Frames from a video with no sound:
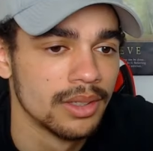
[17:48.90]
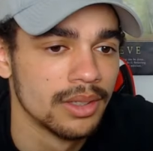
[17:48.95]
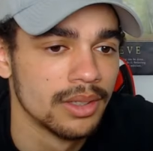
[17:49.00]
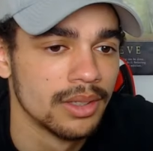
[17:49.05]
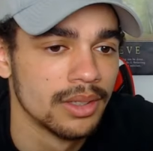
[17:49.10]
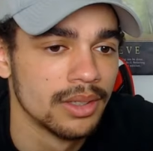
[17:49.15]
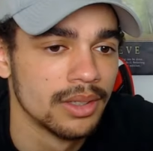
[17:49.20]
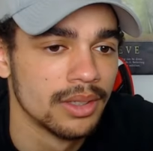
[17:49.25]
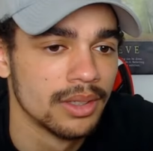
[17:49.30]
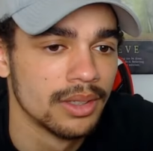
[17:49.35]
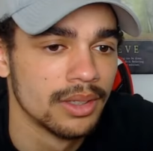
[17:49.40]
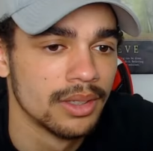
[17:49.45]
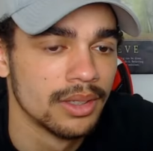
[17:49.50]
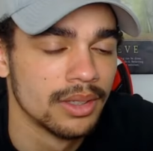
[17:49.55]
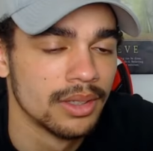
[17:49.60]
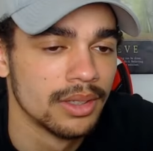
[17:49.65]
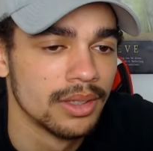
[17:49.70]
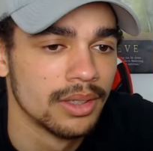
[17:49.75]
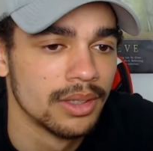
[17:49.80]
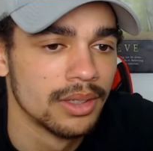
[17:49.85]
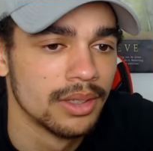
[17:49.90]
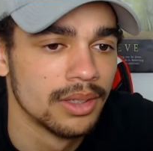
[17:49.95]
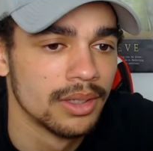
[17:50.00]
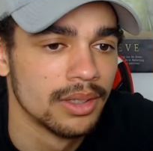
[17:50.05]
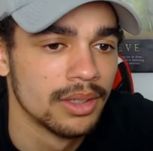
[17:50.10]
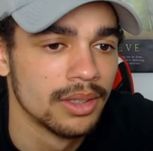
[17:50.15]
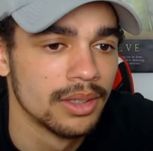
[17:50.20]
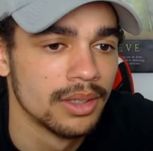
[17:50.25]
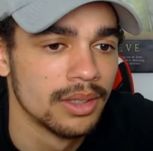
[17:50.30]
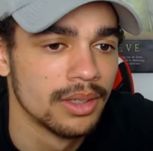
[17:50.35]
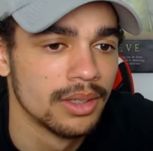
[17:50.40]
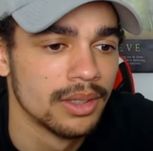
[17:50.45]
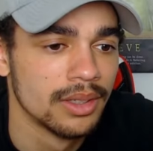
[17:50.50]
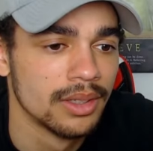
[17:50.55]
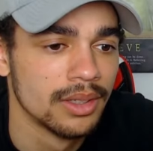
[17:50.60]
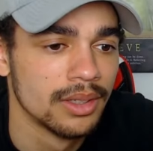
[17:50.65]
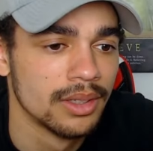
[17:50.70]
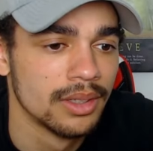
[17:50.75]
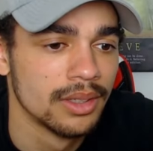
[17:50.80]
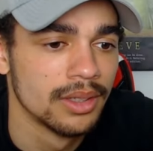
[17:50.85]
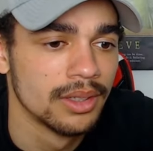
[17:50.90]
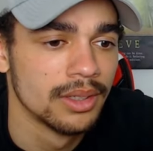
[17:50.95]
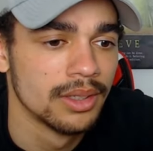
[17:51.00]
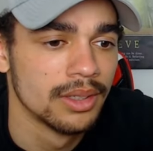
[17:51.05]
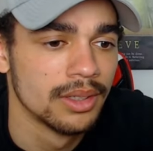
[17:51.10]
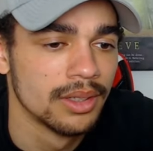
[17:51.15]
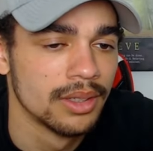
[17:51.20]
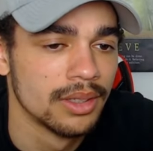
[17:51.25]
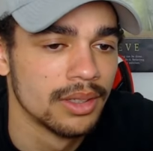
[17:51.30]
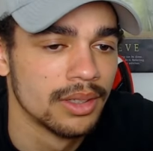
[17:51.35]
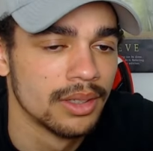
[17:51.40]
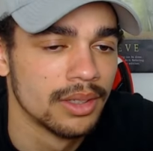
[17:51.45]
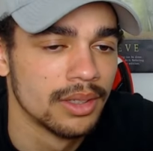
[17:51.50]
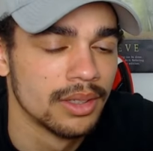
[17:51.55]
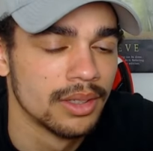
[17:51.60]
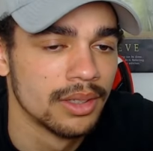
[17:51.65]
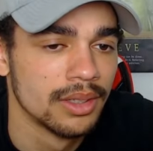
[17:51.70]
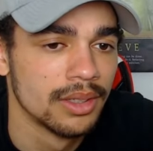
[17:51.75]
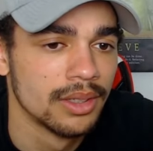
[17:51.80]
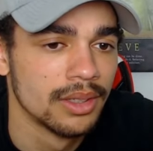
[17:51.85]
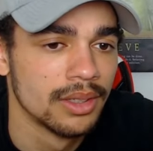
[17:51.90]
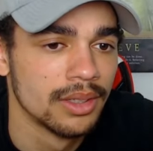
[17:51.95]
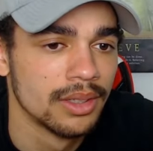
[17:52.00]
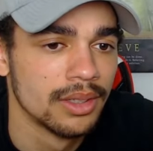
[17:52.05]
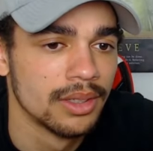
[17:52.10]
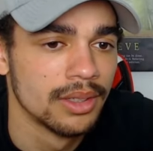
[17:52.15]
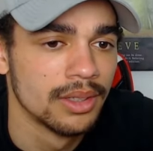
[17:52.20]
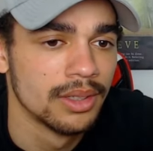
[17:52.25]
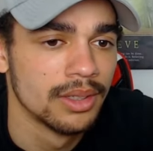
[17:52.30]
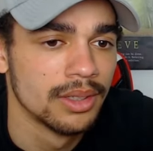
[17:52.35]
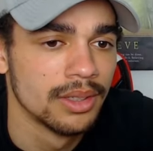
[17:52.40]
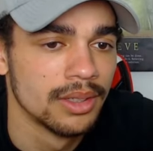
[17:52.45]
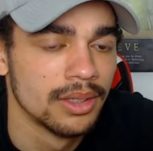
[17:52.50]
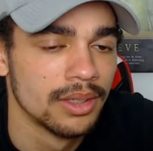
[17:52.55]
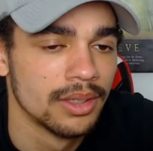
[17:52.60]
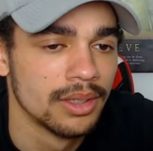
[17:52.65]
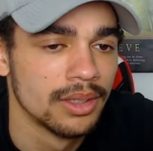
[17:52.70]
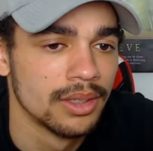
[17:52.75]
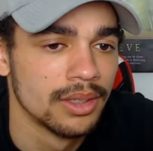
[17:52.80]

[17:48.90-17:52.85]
No words are spoken by the person on screen.